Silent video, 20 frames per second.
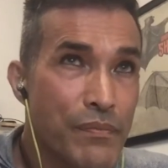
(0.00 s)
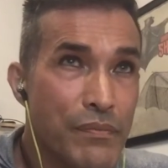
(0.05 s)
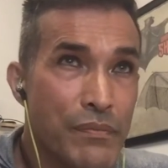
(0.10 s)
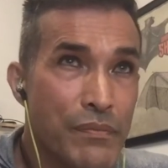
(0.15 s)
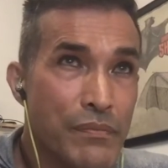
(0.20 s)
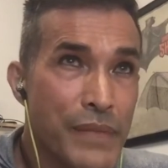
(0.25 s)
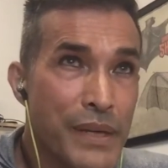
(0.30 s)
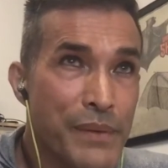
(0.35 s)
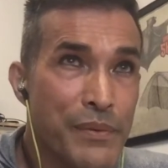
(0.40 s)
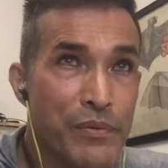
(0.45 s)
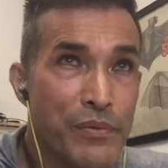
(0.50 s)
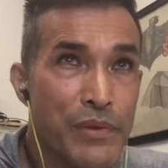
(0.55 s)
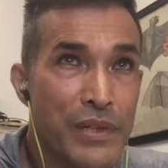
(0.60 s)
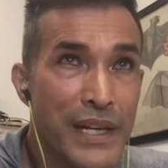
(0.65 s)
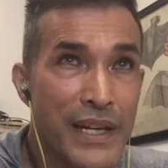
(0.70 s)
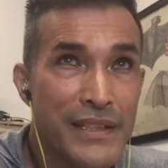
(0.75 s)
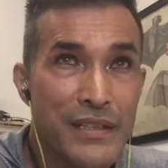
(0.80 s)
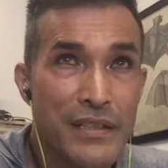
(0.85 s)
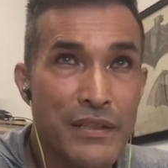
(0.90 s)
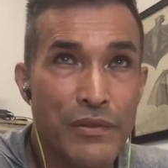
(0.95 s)
maybe would
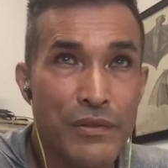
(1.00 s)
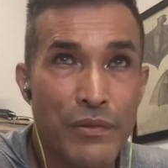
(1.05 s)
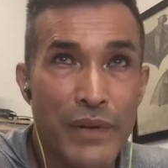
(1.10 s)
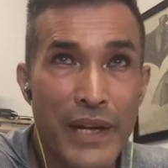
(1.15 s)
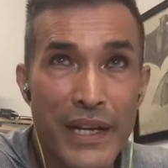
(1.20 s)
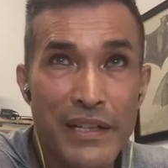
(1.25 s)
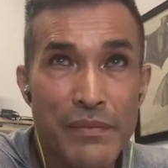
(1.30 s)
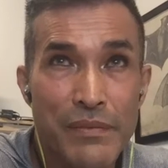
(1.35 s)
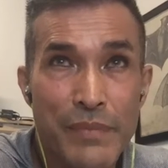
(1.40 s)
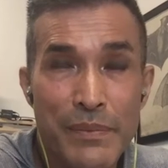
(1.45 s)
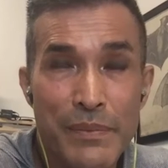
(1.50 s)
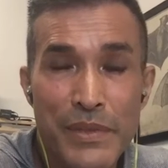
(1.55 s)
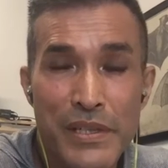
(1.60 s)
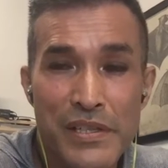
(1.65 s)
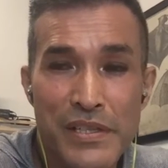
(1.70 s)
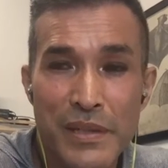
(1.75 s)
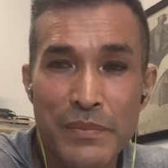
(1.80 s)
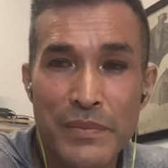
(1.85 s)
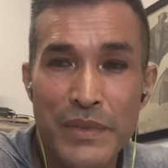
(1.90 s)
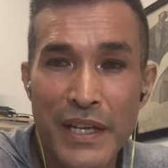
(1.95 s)
like to direct maybe
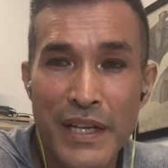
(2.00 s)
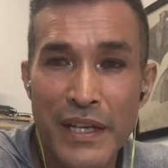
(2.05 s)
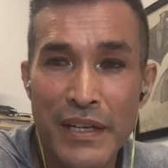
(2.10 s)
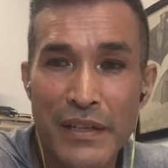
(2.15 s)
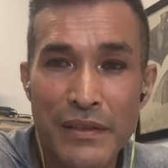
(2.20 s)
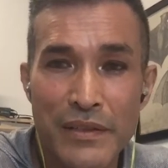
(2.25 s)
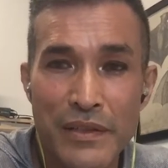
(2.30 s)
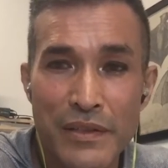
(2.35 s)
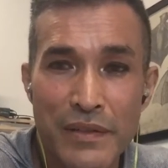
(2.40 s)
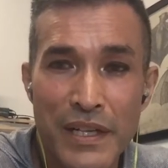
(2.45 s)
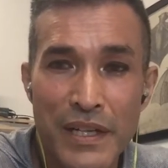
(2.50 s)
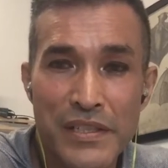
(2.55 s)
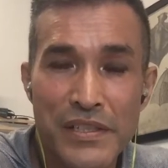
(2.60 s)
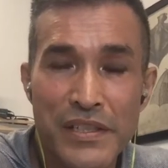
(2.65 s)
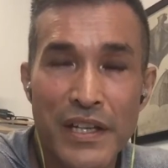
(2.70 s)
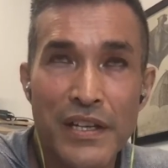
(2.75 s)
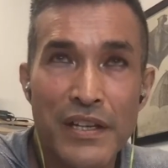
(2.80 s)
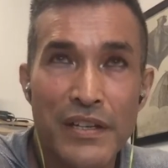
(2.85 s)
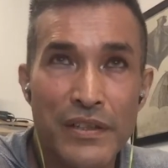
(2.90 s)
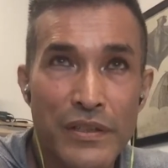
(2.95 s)
someday or direct
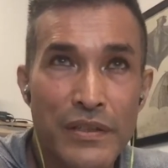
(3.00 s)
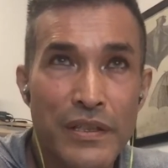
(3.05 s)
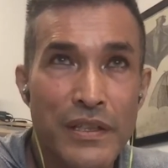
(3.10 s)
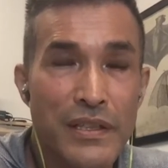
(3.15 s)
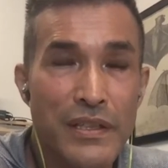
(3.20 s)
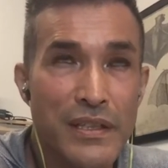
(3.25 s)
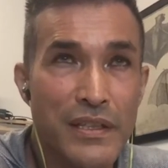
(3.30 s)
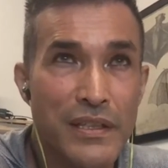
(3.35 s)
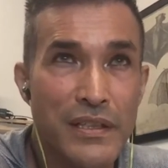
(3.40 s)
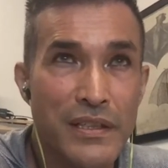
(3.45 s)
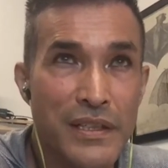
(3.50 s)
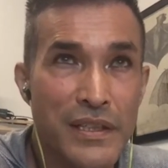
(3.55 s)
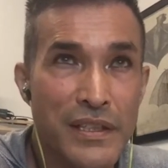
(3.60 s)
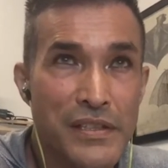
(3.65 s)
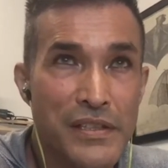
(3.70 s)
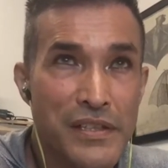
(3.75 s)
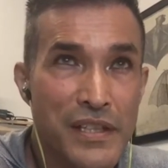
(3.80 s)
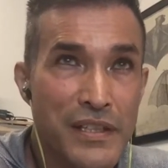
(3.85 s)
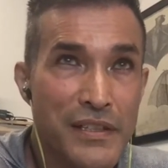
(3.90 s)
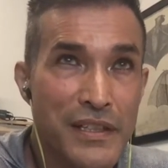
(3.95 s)
second unit. And he
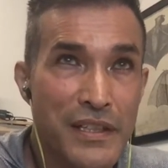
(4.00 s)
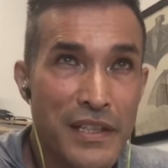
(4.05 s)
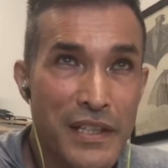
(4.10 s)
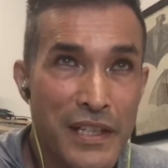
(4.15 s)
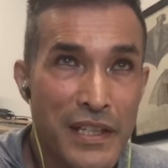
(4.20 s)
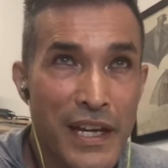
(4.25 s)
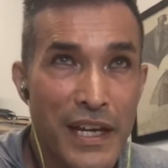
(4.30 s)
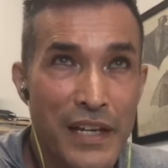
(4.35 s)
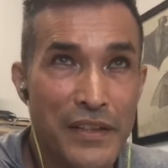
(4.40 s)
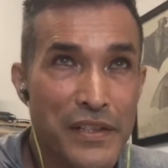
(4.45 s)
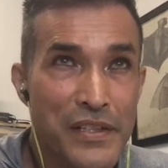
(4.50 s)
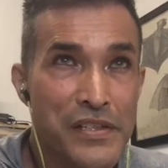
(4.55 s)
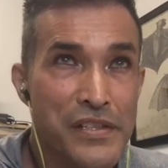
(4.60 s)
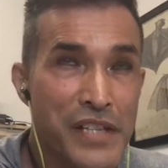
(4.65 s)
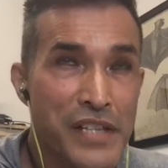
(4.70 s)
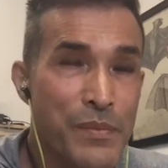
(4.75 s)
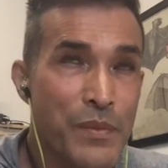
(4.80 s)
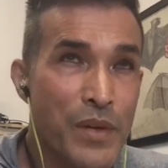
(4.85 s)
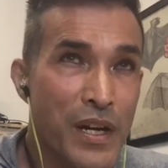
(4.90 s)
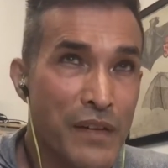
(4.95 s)
said that he had the
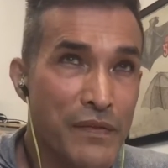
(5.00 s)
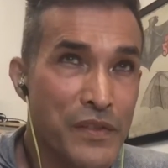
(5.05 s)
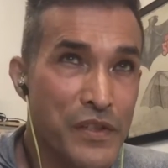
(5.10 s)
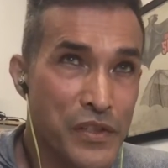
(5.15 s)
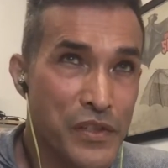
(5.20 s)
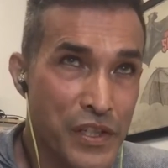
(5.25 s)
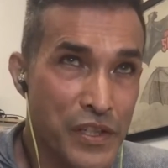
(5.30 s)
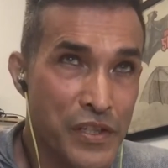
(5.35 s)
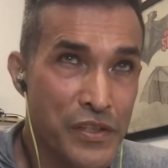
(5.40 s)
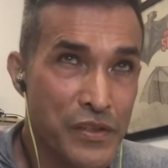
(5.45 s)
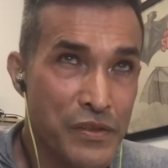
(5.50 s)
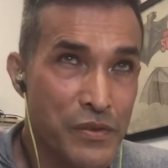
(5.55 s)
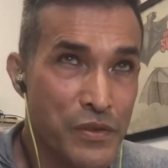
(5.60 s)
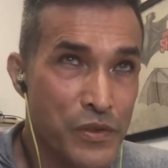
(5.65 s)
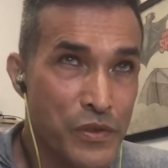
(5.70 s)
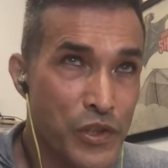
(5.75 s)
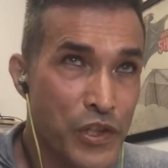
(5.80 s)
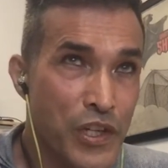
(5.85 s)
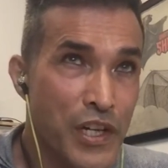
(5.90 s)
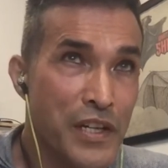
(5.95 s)
same conversation.
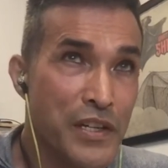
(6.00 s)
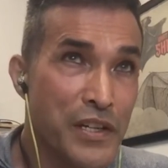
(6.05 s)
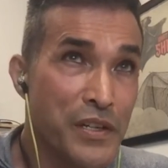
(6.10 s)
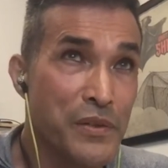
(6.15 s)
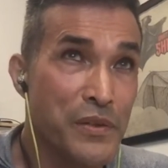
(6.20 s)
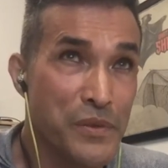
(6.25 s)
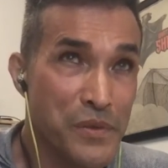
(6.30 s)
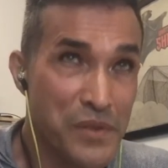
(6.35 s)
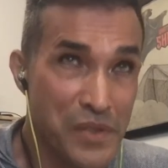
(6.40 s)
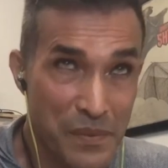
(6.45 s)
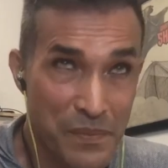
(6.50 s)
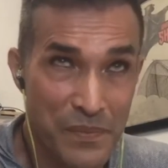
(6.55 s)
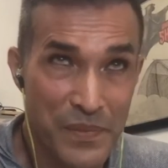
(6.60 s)
John Hughes